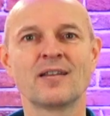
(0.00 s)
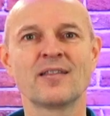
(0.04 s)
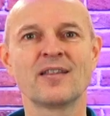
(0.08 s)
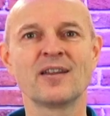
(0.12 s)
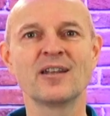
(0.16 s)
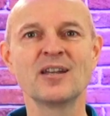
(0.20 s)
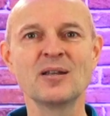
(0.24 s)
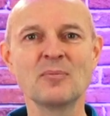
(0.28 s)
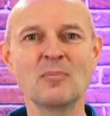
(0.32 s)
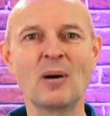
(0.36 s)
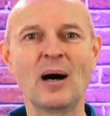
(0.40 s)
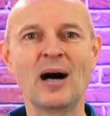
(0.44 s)

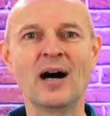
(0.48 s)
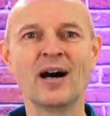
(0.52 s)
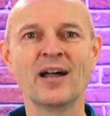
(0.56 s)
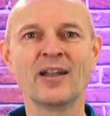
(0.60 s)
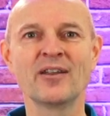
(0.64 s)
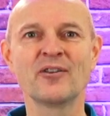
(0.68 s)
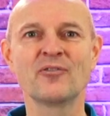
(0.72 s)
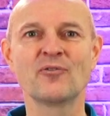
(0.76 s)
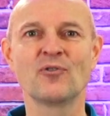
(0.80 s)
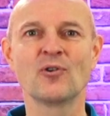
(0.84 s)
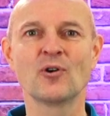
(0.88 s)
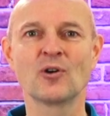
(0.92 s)
the
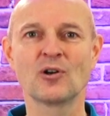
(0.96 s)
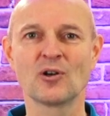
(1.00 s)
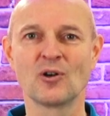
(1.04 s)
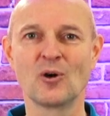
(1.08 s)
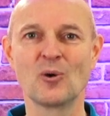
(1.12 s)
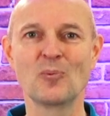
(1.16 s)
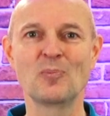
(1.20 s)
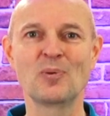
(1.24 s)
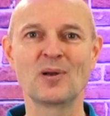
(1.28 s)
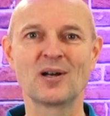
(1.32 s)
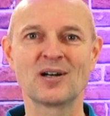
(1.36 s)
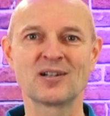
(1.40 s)
demand for
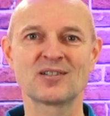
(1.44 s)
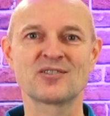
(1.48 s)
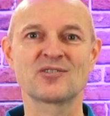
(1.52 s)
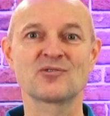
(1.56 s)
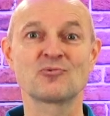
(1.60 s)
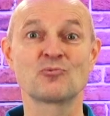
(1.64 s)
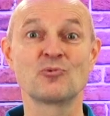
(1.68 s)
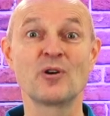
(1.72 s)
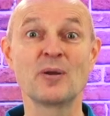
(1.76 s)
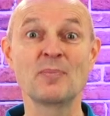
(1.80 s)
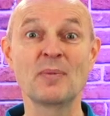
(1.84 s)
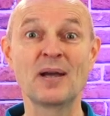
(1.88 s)
glow
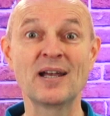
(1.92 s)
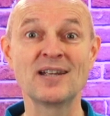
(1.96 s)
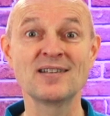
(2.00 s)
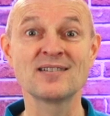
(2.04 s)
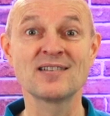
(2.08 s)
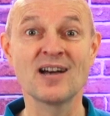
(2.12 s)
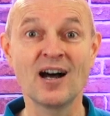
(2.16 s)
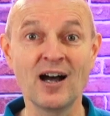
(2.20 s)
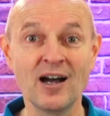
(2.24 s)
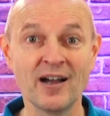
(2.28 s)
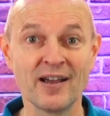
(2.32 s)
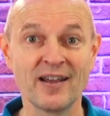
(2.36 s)
plugs
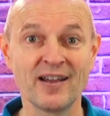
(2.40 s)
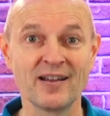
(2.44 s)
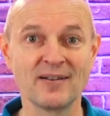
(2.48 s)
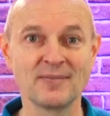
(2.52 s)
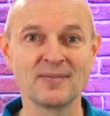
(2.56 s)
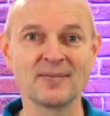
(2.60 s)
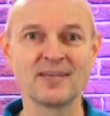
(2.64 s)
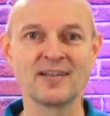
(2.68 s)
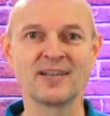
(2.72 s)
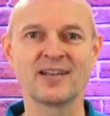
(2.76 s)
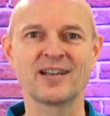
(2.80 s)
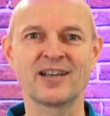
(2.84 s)
remains high.
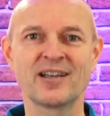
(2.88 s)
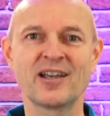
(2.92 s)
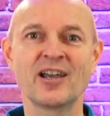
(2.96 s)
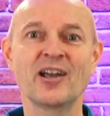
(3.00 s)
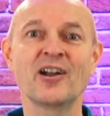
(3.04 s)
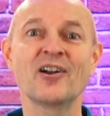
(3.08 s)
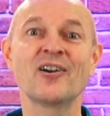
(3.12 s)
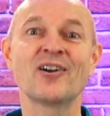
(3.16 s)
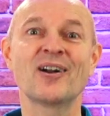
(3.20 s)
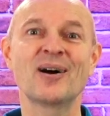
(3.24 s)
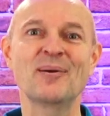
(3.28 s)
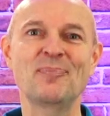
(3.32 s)

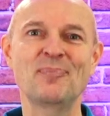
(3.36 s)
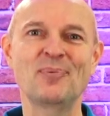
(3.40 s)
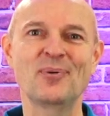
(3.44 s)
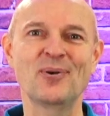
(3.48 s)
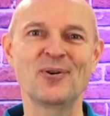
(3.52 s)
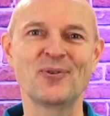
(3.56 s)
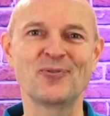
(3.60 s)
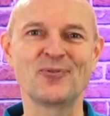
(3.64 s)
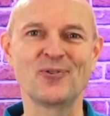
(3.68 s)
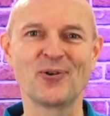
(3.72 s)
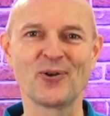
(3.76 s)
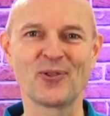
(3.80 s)
Gear up
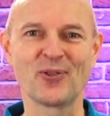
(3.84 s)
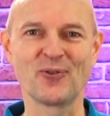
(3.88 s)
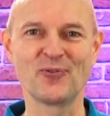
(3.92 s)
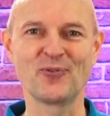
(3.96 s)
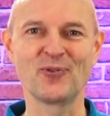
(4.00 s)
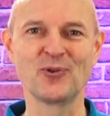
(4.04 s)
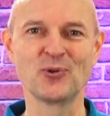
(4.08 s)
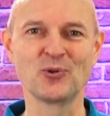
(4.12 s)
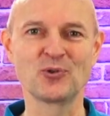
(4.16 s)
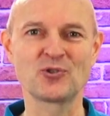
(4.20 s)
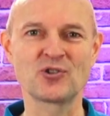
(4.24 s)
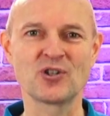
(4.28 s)
for the
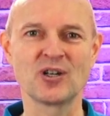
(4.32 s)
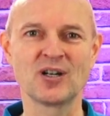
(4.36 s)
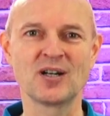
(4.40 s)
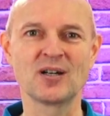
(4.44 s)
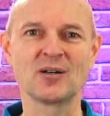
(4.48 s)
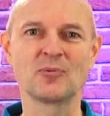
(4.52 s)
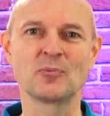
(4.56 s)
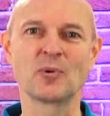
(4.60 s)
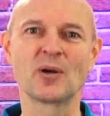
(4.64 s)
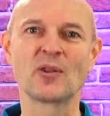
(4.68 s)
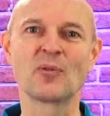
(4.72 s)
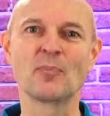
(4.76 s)

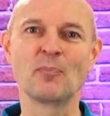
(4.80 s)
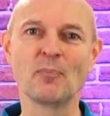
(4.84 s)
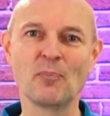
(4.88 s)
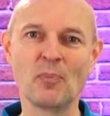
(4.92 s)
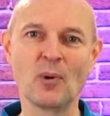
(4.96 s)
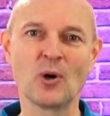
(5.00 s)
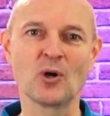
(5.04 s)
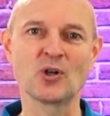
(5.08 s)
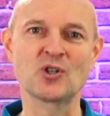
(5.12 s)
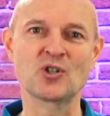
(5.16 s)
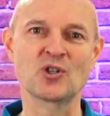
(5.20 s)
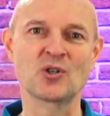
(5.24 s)
future with
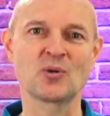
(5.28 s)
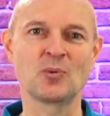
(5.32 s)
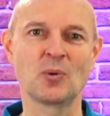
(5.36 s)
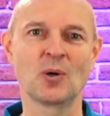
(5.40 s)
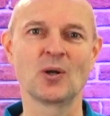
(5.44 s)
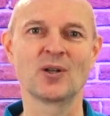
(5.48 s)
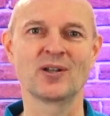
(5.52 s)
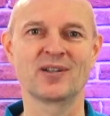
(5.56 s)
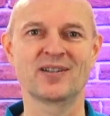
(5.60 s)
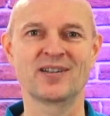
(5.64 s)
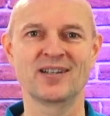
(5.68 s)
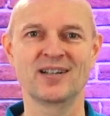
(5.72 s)
Bosch
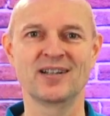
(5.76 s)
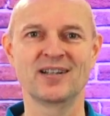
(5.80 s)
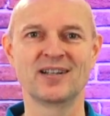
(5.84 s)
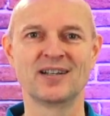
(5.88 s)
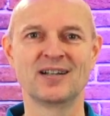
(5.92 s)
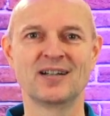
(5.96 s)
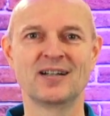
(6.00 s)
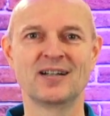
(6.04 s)
quality.